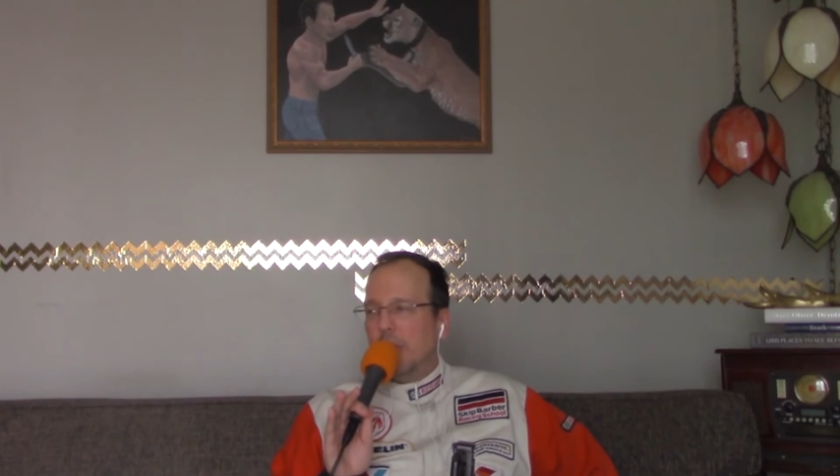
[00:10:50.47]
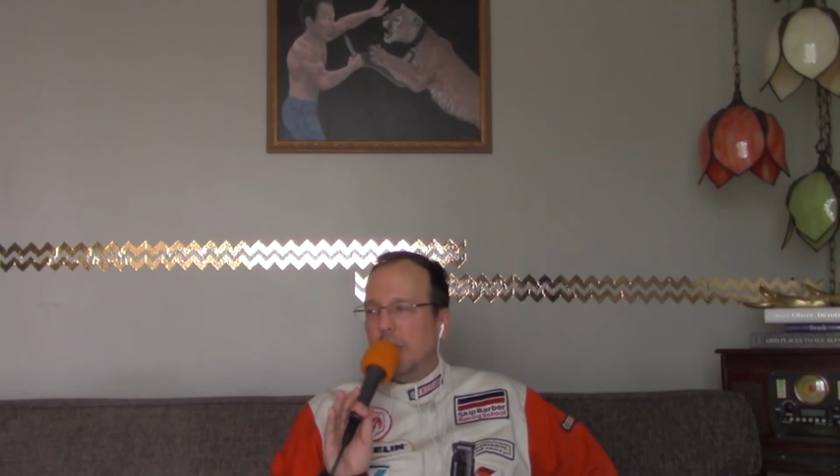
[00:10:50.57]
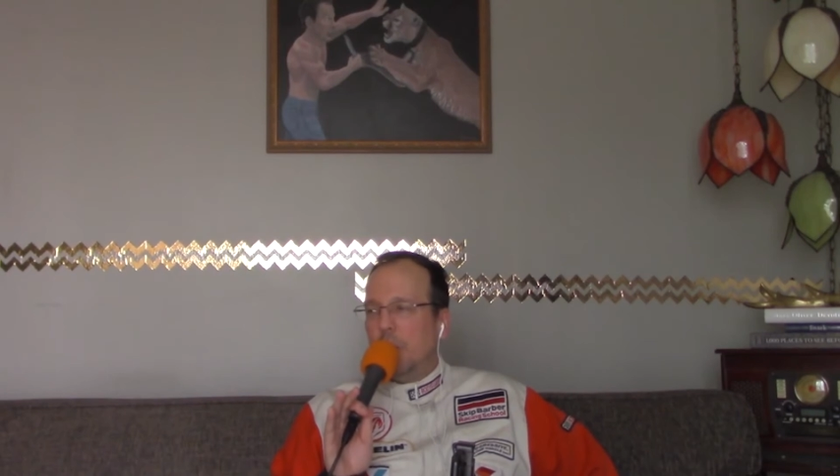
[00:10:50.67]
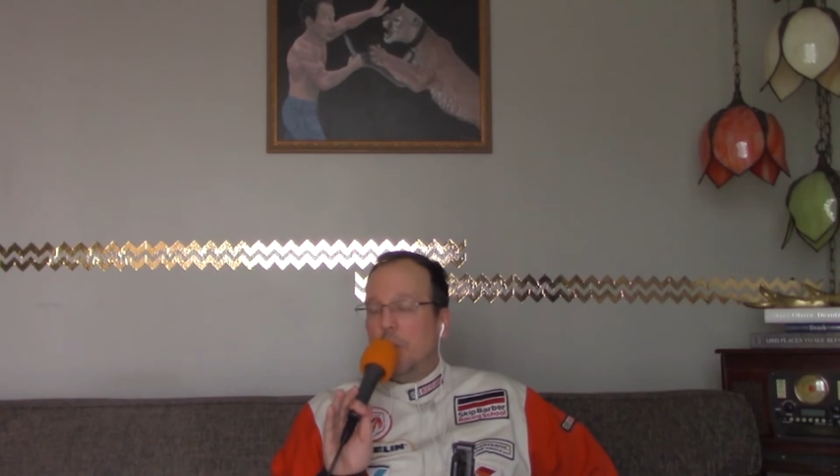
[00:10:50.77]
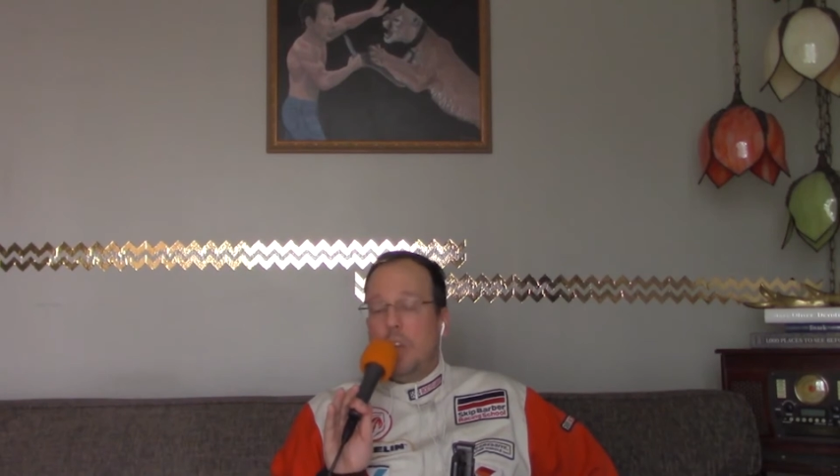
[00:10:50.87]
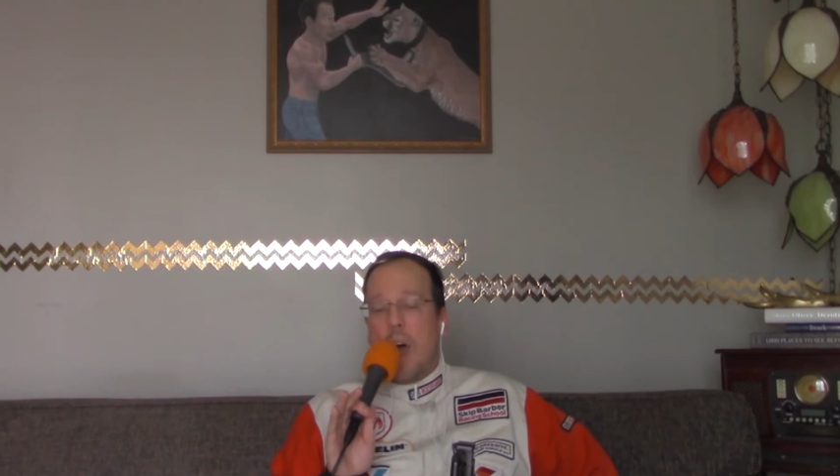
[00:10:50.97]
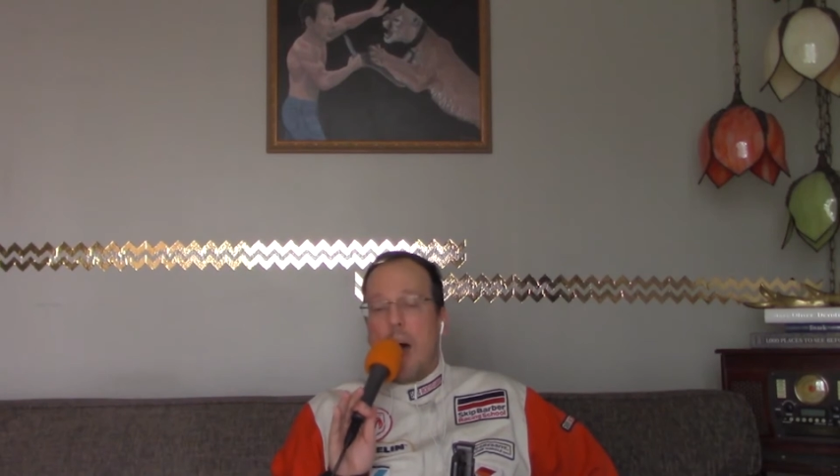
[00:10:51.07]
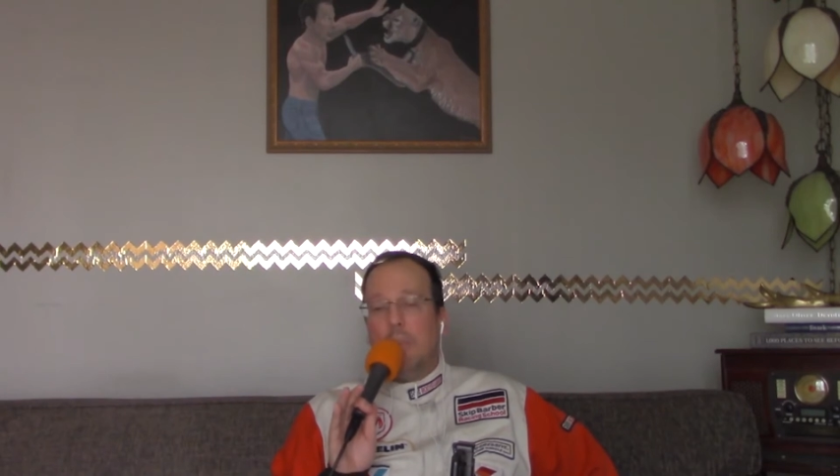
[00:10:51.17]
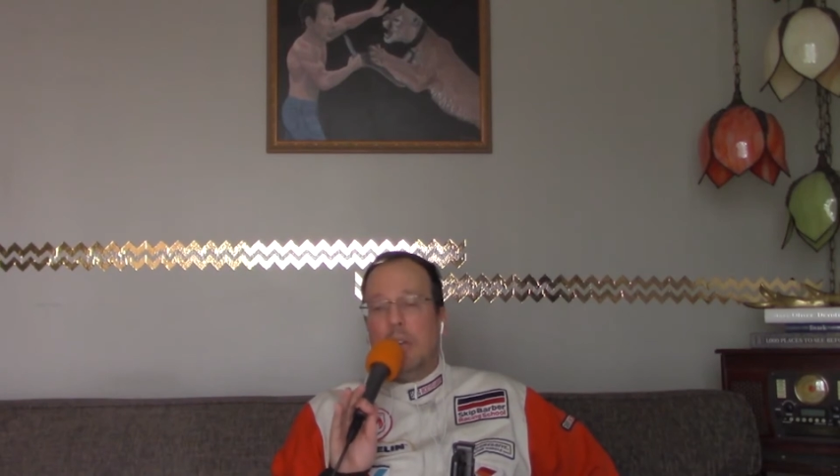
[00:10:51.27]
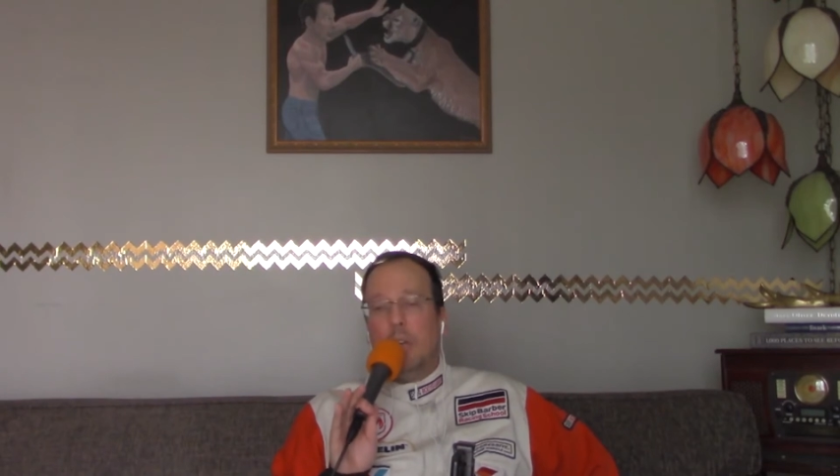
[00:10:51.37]
it would
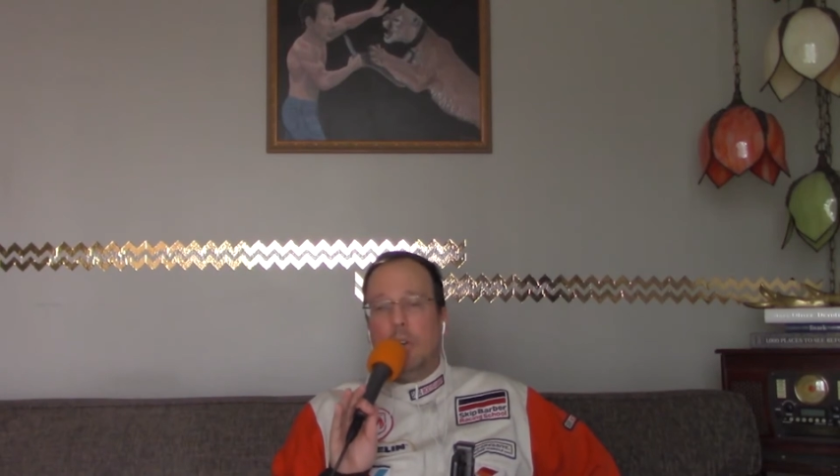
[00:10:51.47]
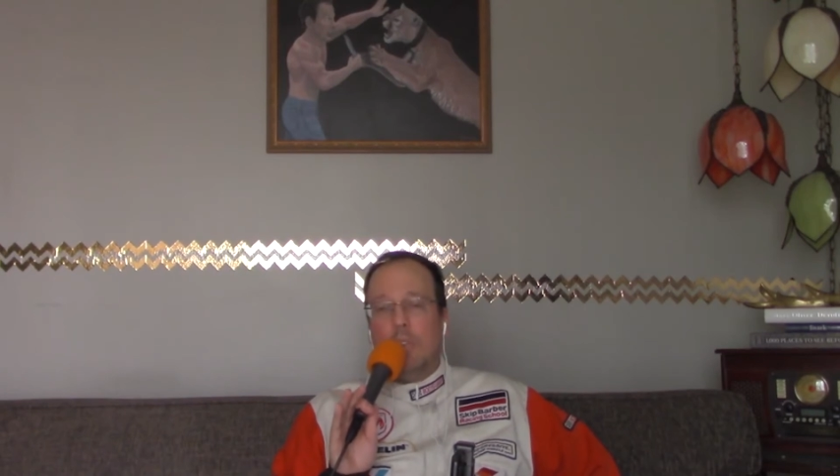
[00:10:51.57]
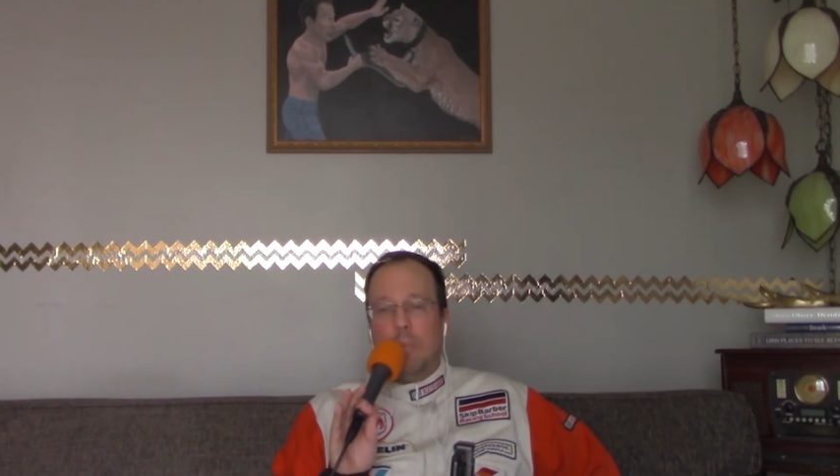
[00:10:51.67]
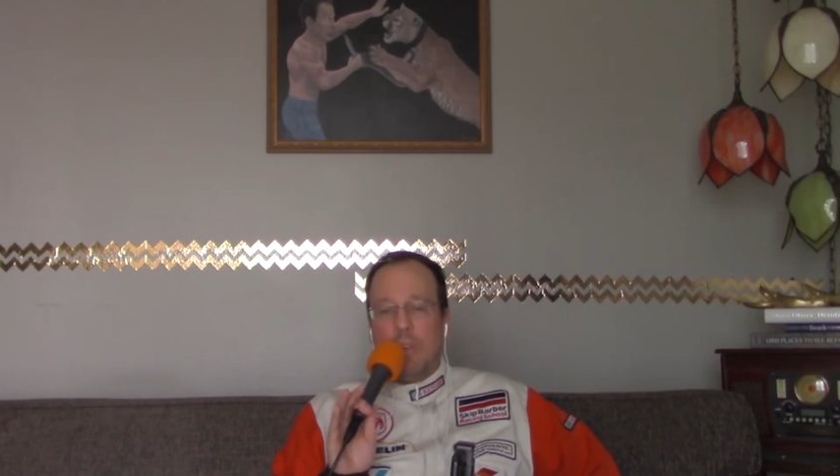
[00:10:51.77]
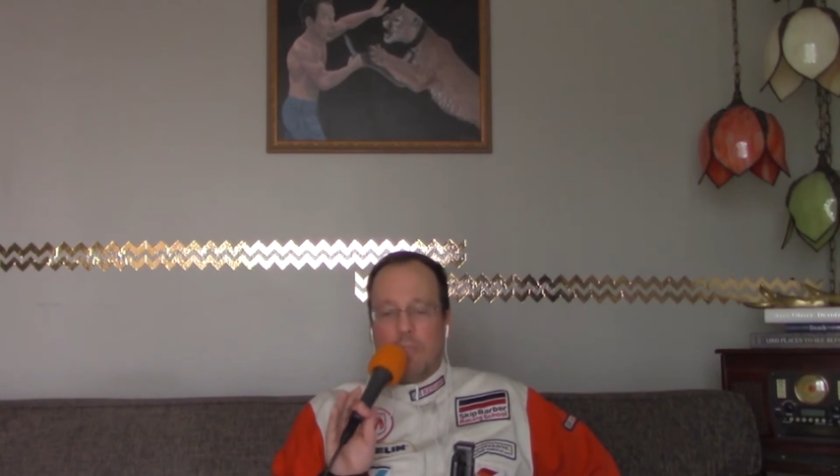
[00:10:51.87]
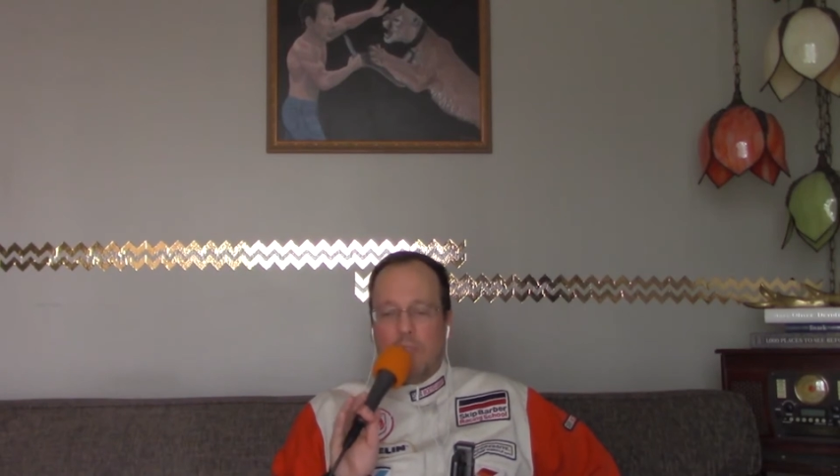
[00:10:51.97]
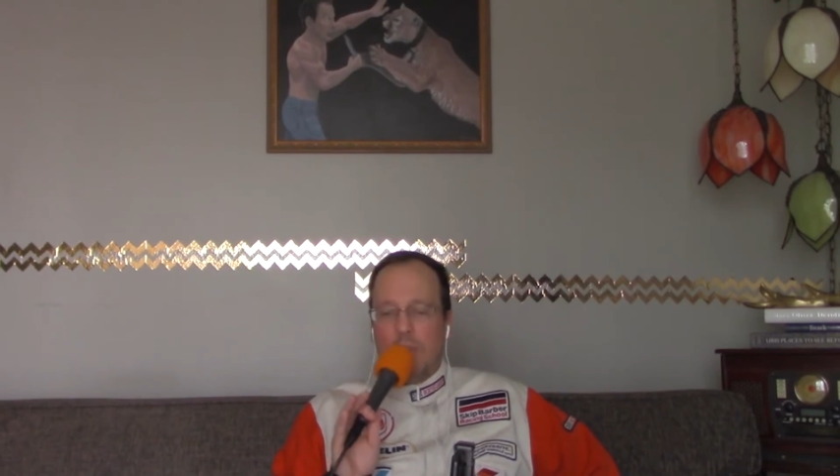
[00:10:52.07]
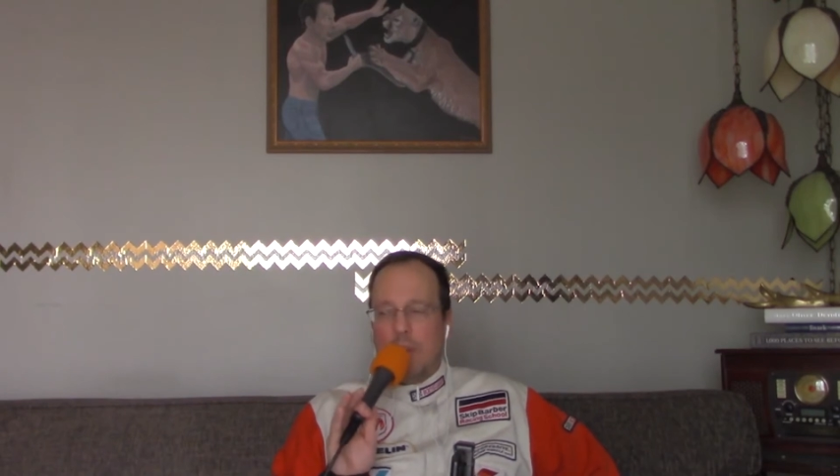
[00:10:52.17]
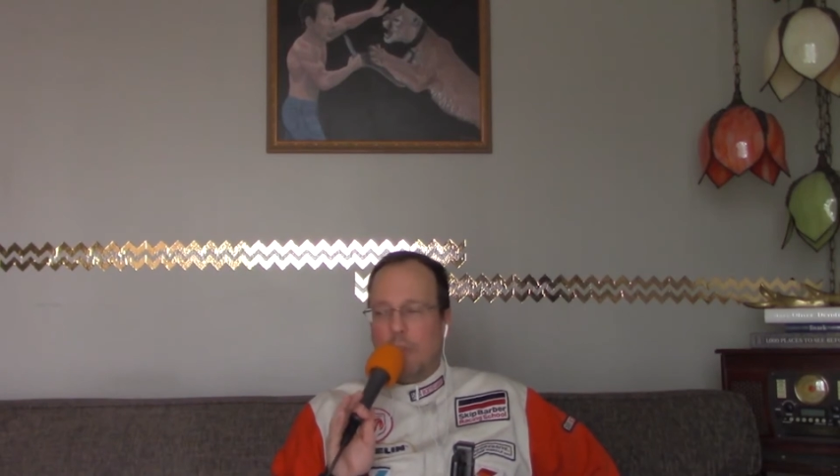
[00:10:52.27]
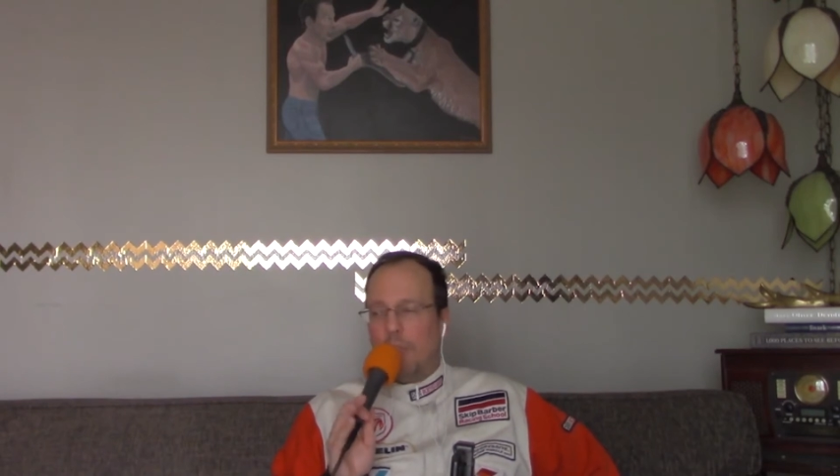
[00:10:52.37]
not be good to be a female